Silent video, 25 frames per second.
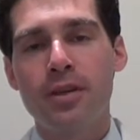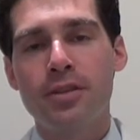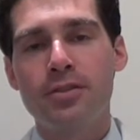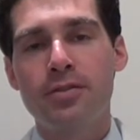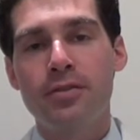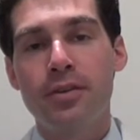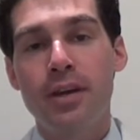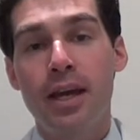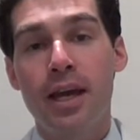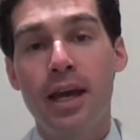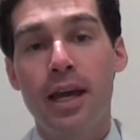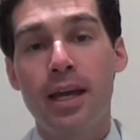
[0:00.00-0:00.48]

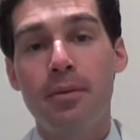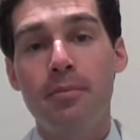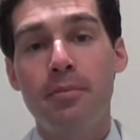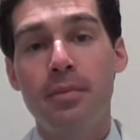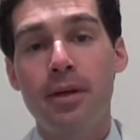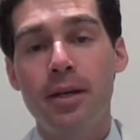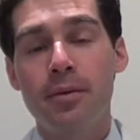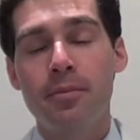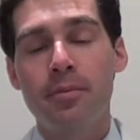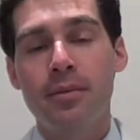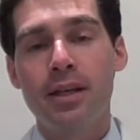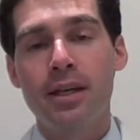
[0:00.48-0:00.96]
this via a
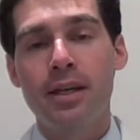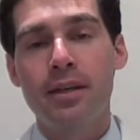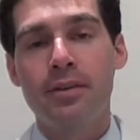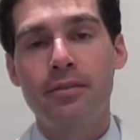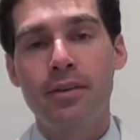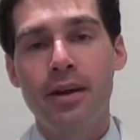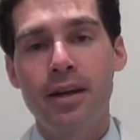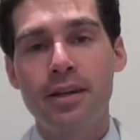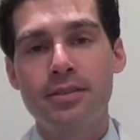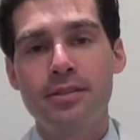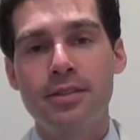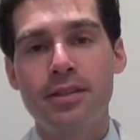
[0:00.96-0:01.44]
minimally
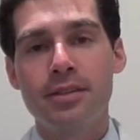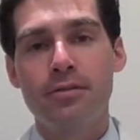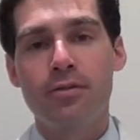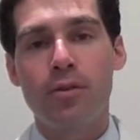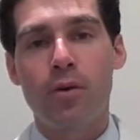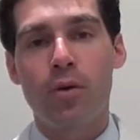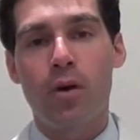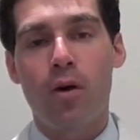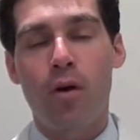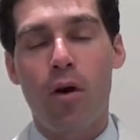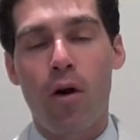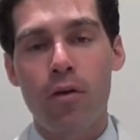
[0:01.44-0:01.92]
invasive
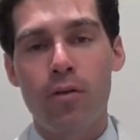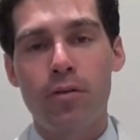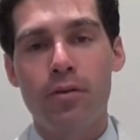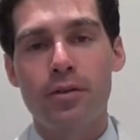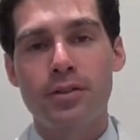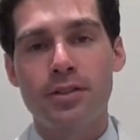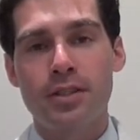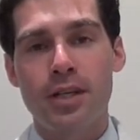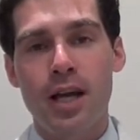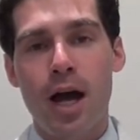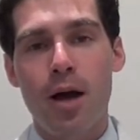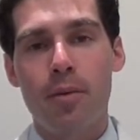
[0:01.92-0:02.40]
or
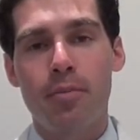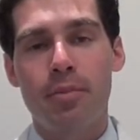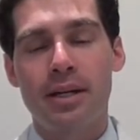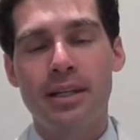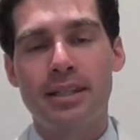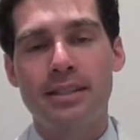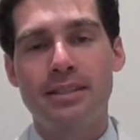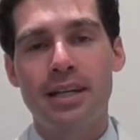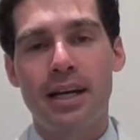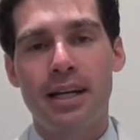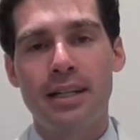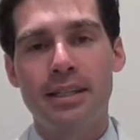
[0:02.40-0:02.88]

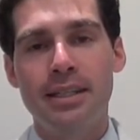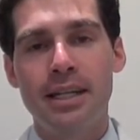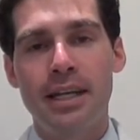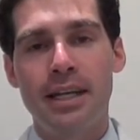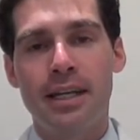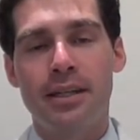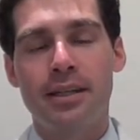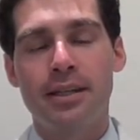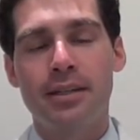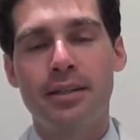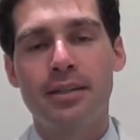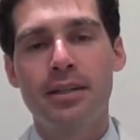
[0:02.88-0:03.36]
arthroscopic
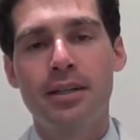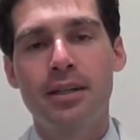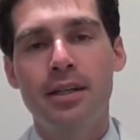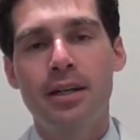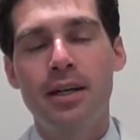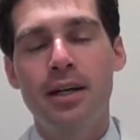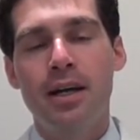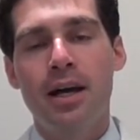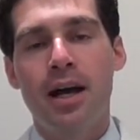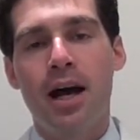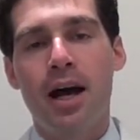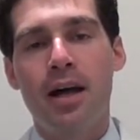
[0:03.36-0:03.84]
technique.
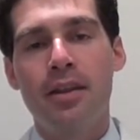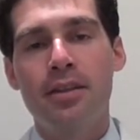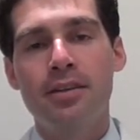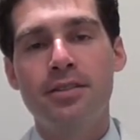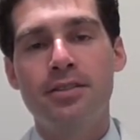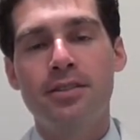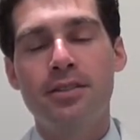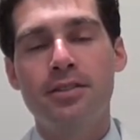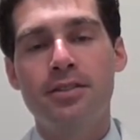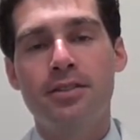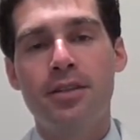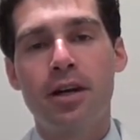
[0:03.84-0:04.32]

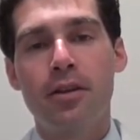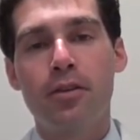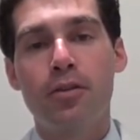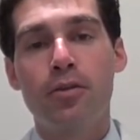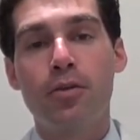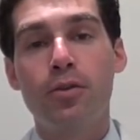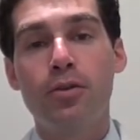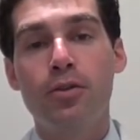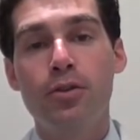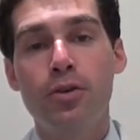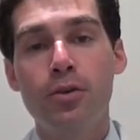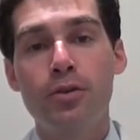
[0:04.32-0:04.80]
This is done
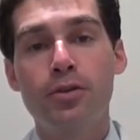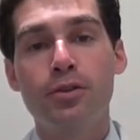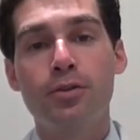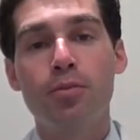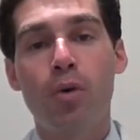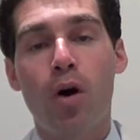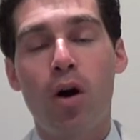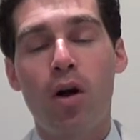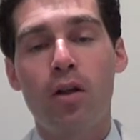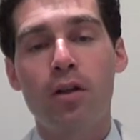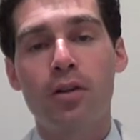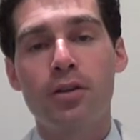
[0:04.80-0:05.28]
through two
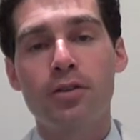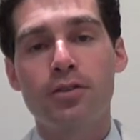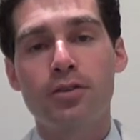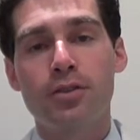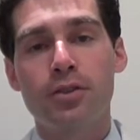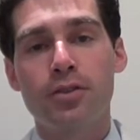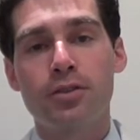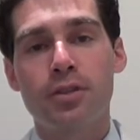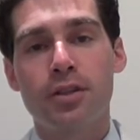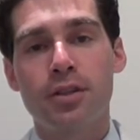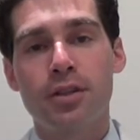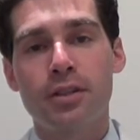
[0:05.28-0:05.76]
small
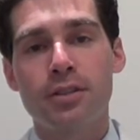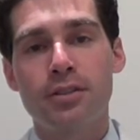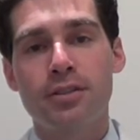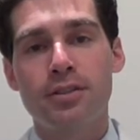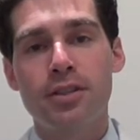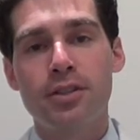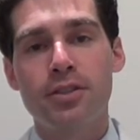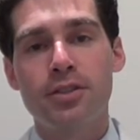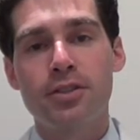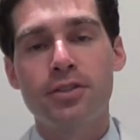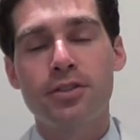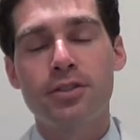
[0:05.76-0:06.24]
surgical
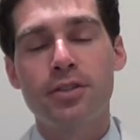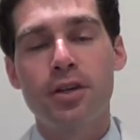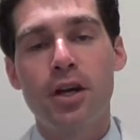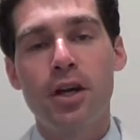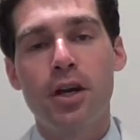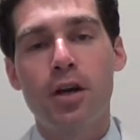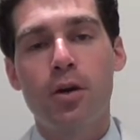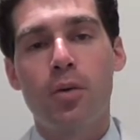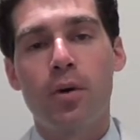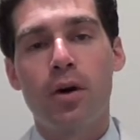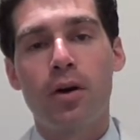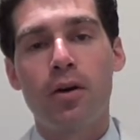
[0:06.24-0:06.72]
incisions
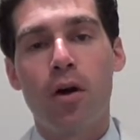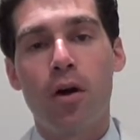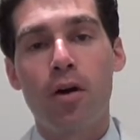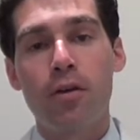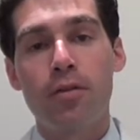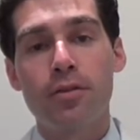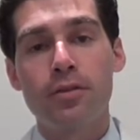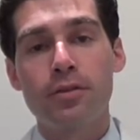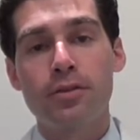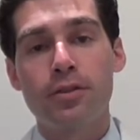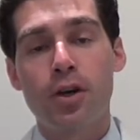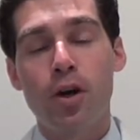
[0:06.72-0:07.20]
where an
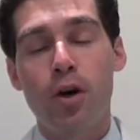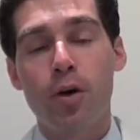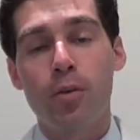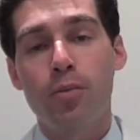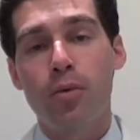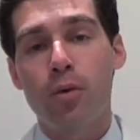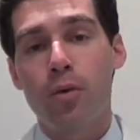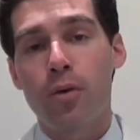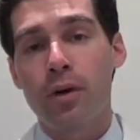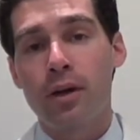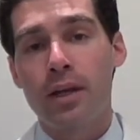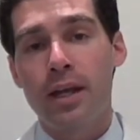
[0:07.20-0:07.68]

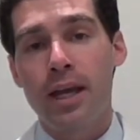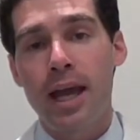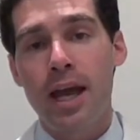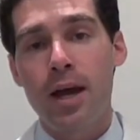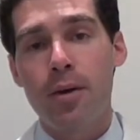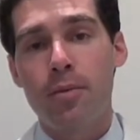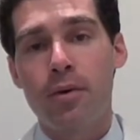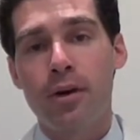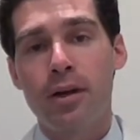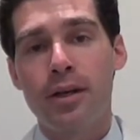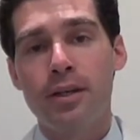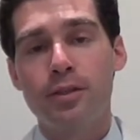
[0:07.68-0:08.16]
arthroscope or
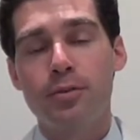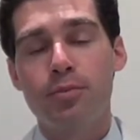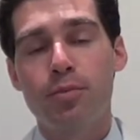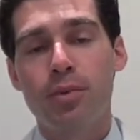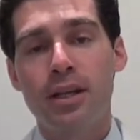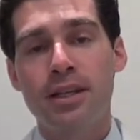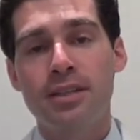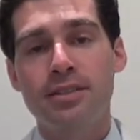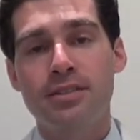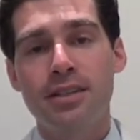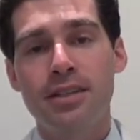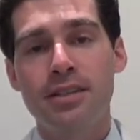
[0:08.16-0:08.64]
camera is
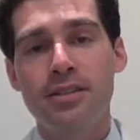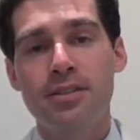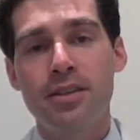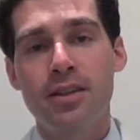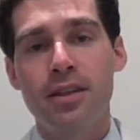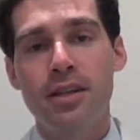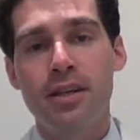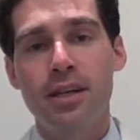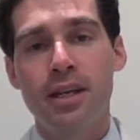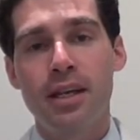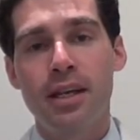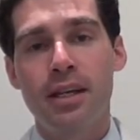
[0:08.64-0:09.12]
placed into
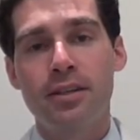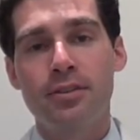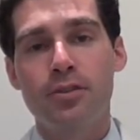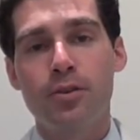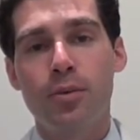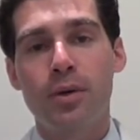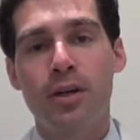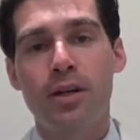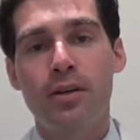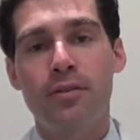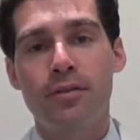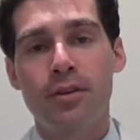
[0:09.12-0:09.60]
the knee
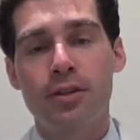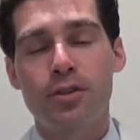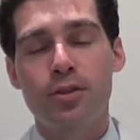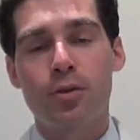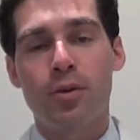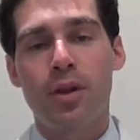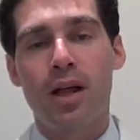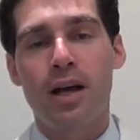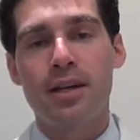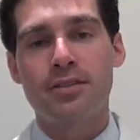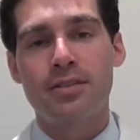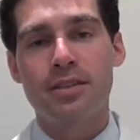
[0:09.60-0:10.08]
so we can
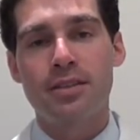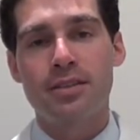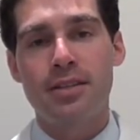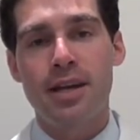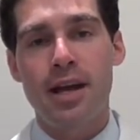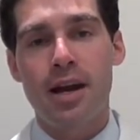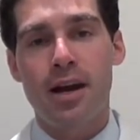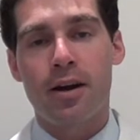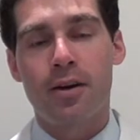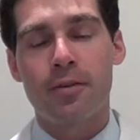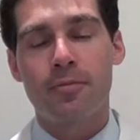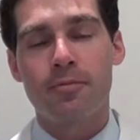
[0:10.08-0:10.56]
visualize the
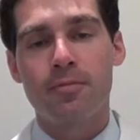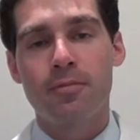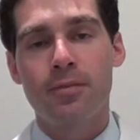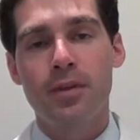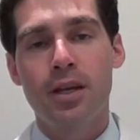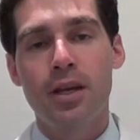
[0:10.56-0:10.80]
tear.